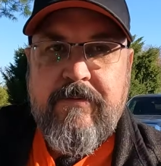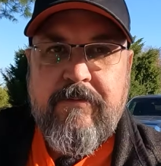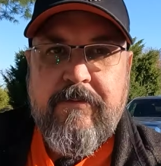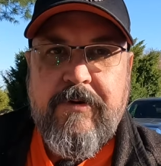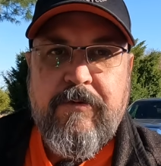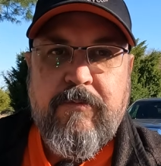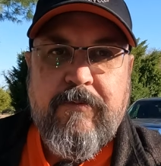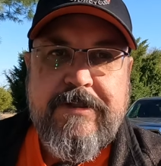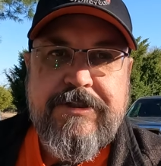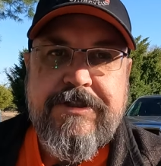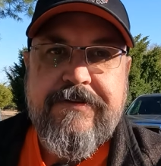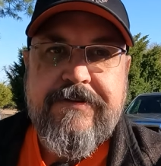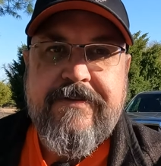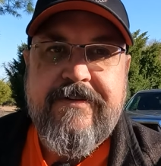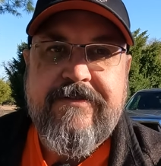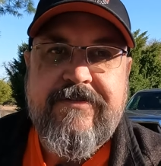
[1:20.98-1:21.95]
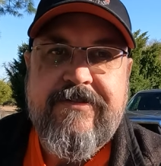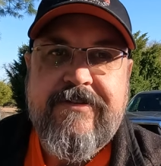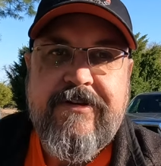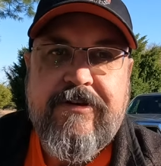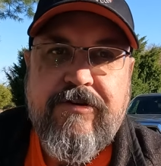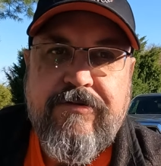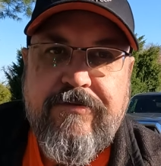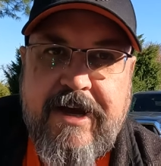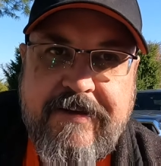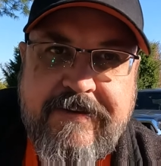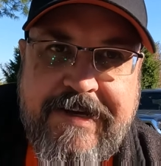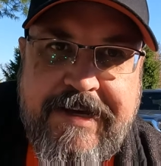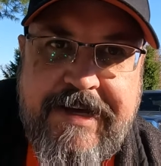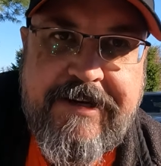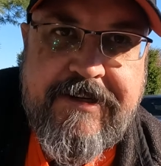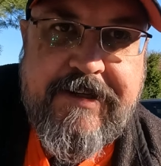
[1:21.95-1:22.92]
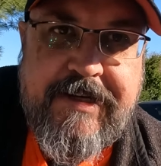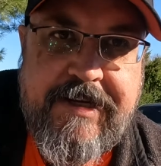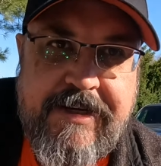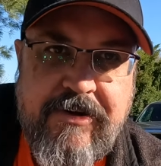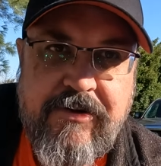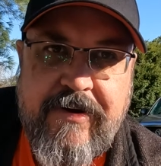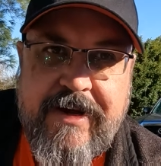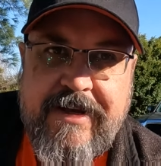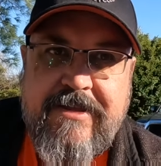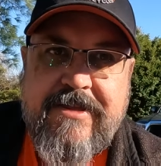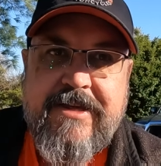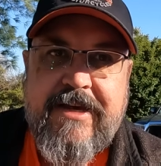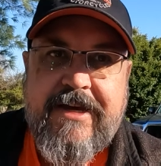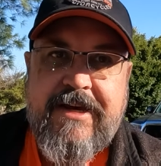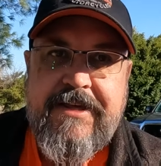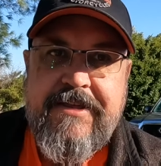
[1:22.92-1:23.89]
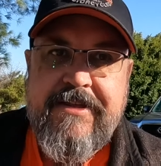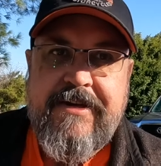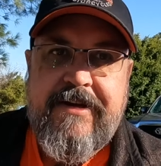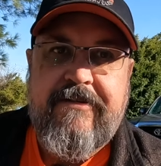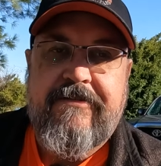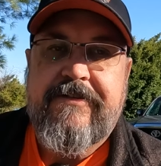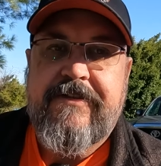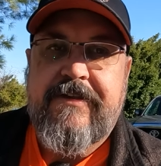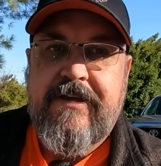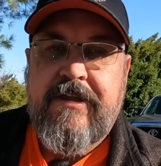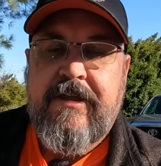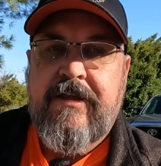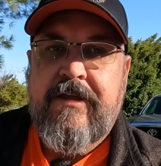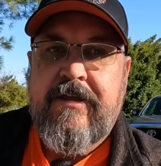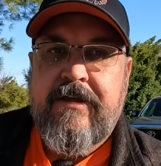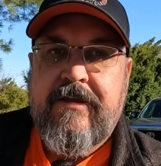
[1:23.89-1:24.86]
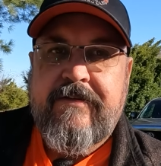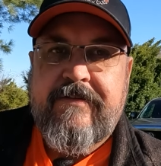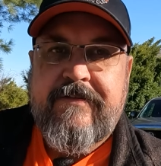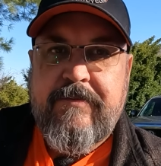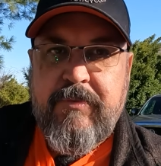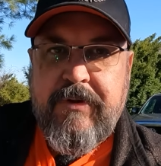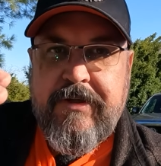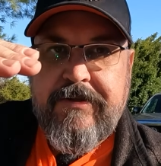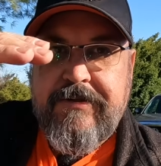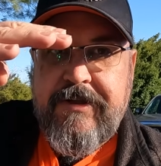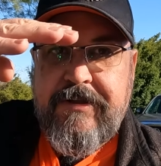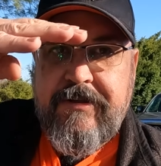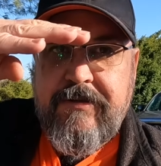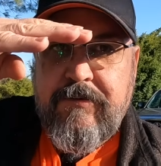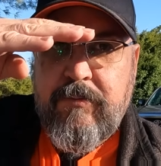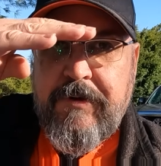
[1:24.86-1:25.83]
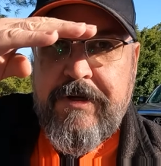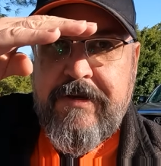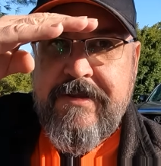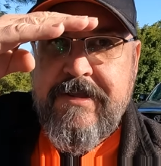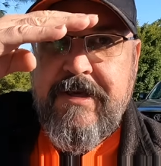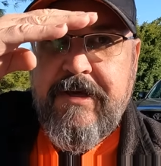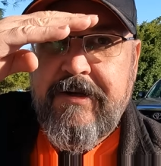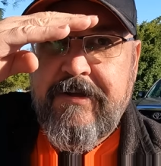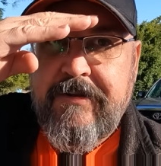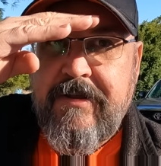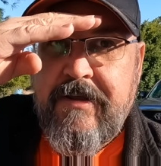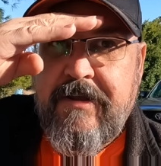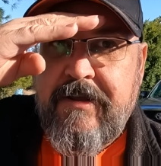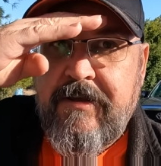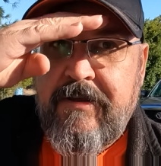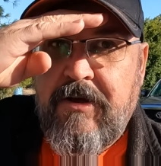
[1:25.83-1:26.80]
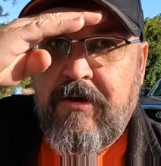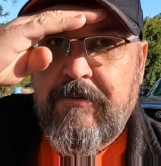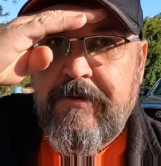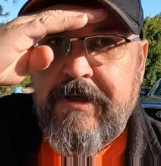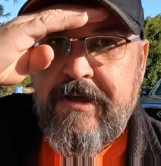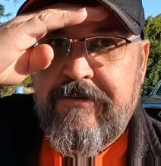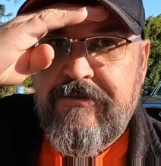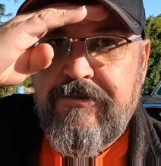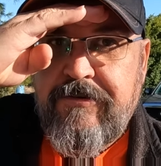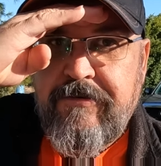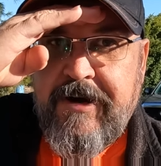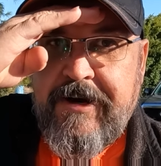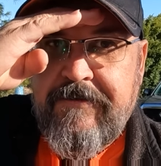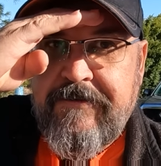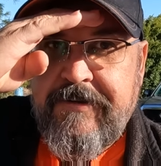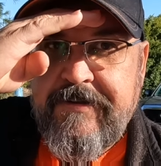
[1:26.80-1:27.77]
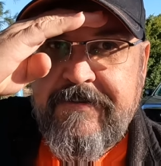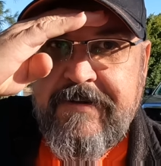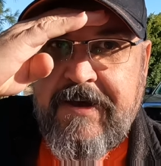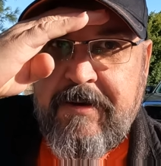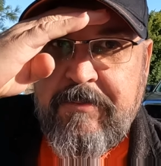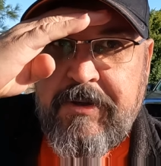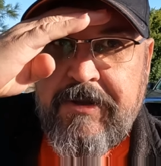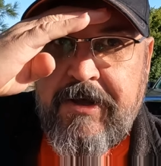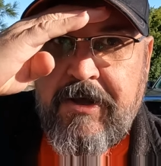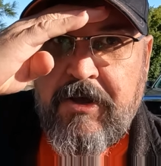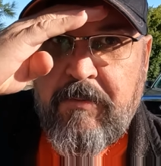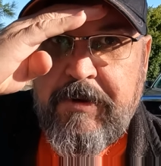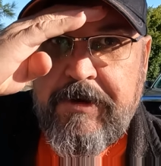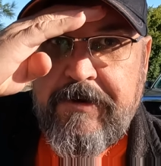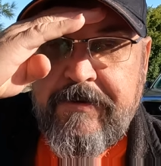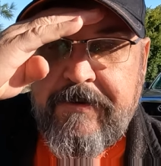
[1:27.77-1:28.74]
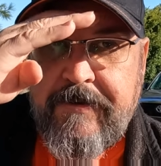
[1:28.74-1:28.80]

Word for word: With a windshield that's the correct height and the correct size and everything, typically the wind is gonna only hit you right on the top of the helmet.